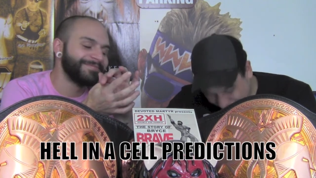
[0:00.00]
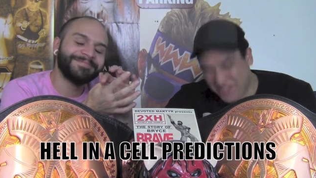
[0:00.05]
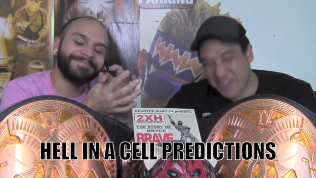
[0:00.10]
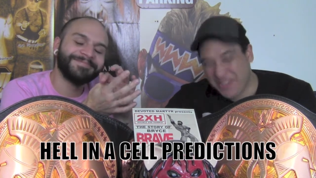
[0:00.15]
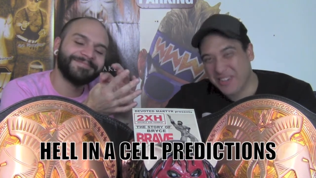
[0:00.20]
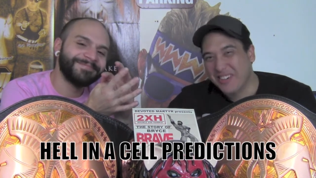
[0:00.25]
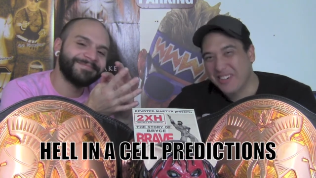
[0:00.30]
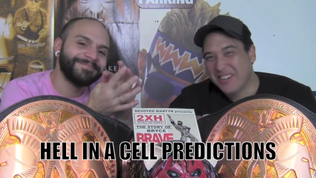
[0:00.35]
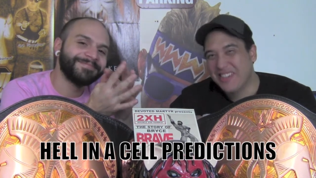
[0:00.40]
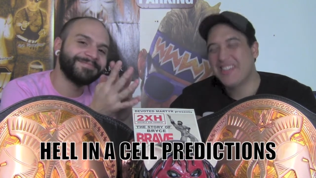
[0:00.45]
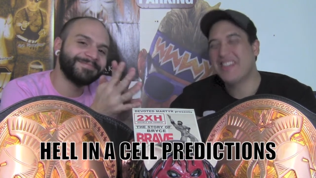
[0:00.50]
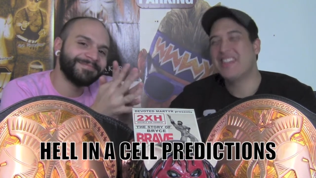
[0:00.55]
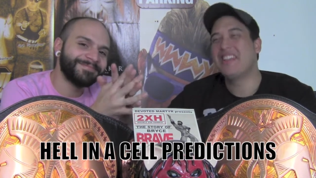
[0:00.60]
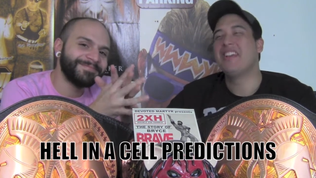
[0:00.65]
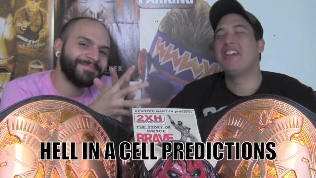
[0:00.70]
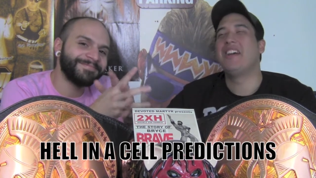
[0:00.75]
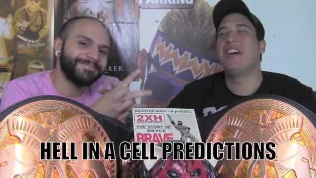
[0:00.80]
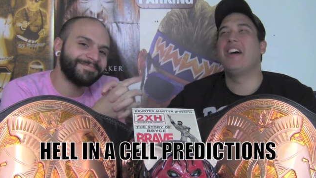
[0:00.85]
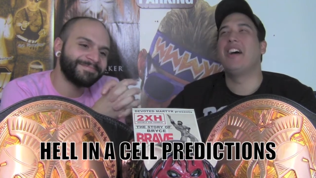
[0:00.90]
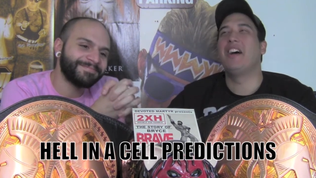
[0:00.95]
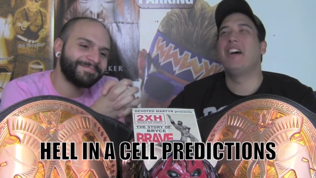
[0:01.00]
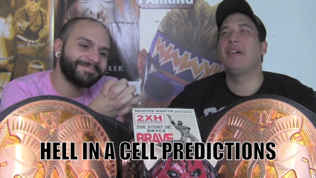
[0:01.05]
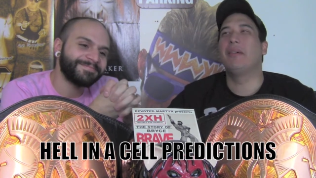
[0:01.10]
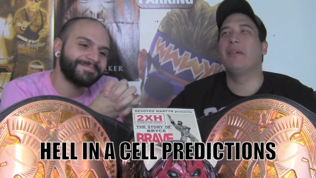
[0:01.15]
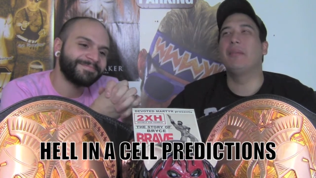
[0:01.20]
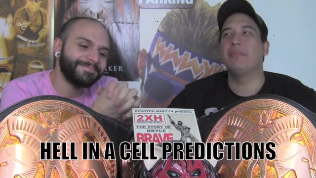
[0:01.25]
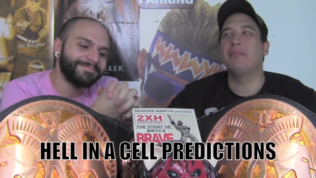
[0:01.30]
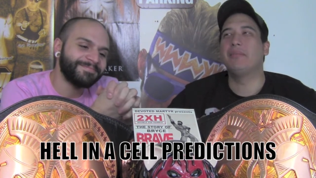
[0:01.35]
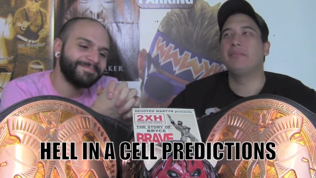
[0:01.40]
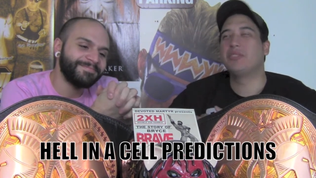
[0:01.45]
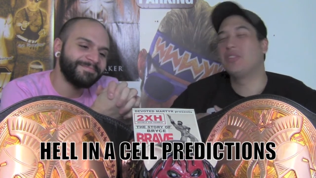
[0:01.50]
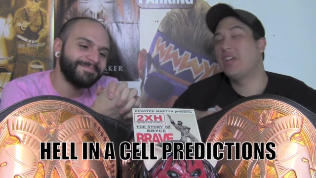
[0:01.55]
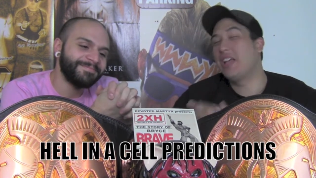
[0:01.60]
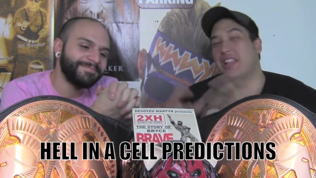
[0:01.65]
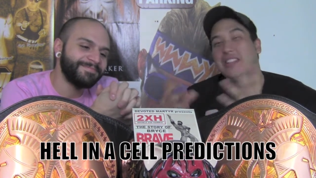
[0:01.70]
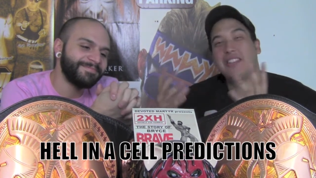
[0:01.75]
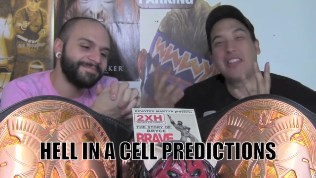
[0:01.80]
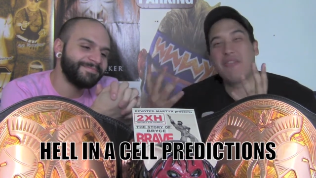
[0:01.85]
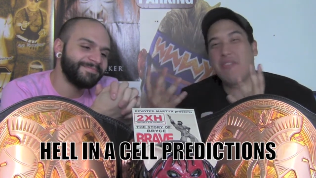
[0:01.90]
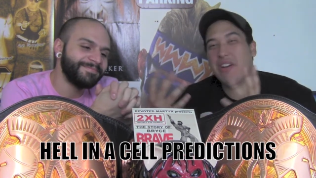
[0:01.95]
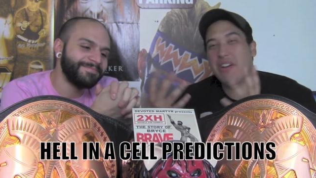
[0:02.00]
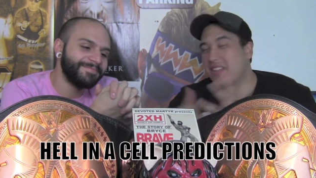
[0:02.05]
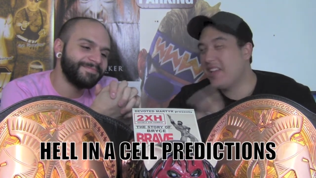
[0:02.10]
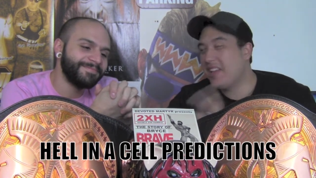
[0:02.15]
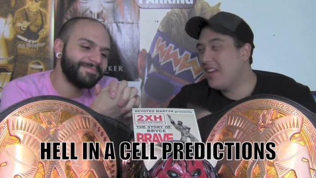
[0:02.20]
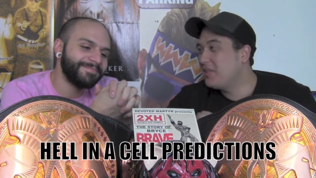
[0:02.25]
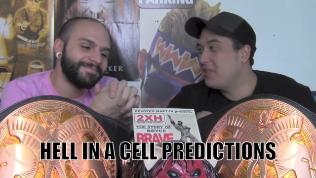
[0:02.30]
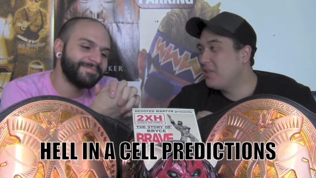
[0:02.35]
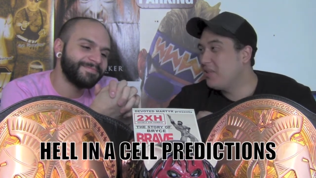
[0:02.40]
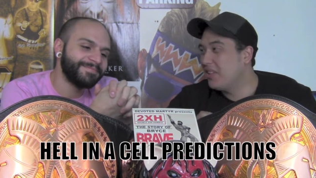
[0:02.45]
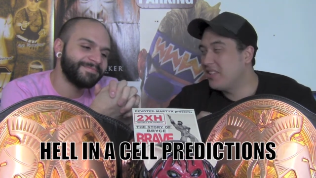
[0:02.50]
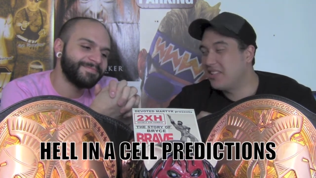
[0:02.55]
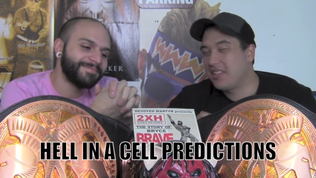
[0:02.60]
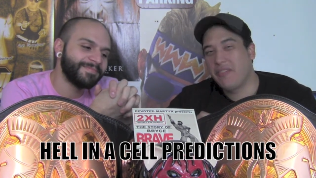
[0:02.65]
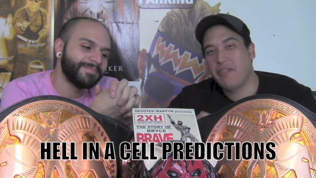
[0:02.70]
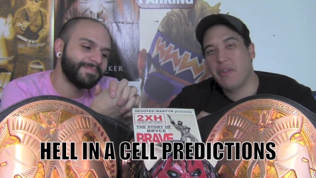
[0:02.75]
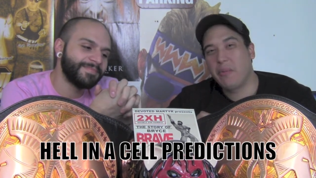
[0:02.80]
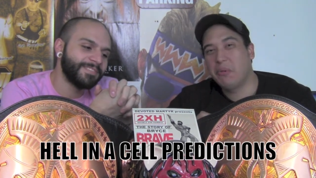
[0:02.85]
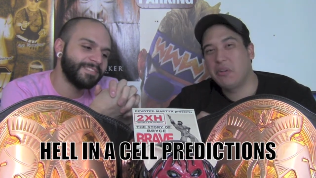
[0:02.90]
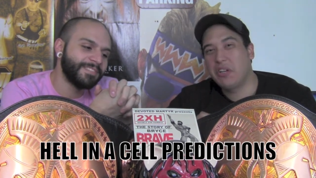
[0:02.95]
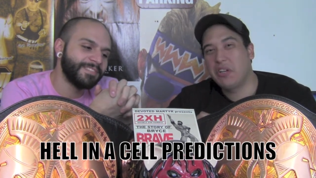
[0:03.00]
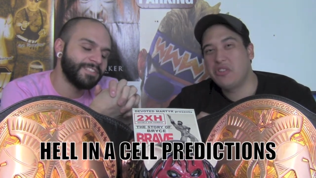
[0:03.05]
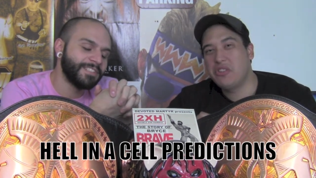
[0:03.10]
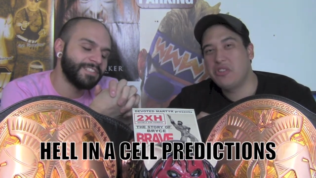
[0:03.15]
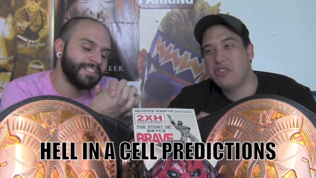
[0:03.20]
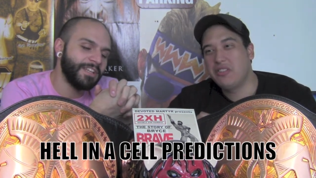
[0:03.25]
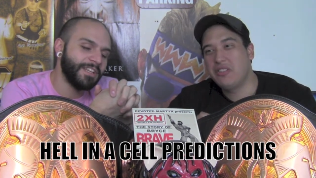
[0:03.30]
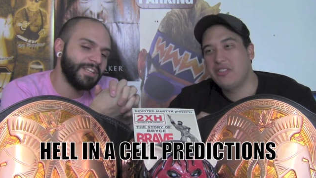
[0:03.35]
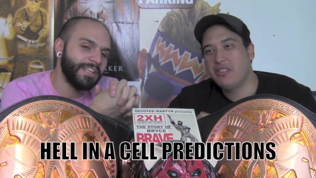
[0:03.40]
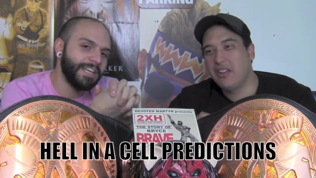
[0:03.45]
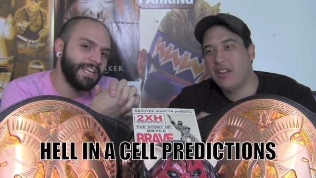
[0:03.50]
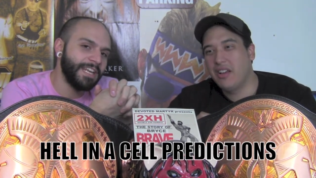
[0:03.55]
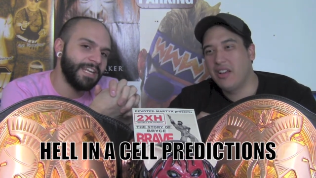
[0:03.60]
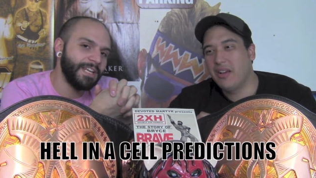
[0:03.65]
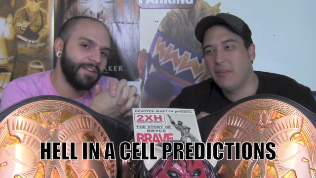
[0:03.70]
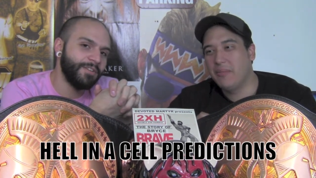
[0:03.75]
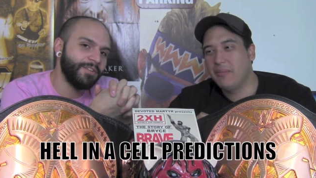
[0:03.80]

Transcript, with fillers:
Speaker 1: true. Um, so yeah, let's get right down to it. Let's give our predictions. the nitty um,